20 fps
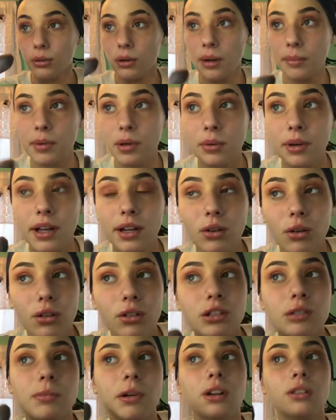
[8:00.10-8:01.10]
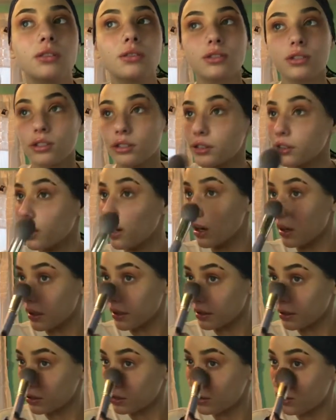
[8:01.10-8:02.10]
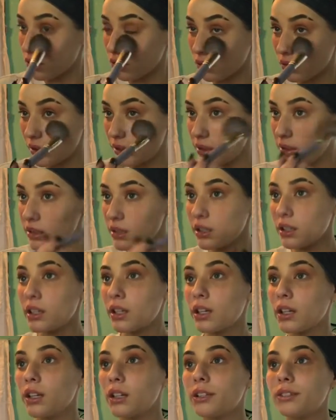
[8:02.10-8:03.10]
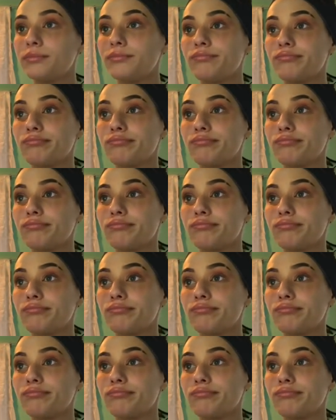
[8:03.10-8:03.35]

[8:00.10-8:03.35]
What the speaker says: you wipe it away and all the sparkles are under your eye. That's crazy.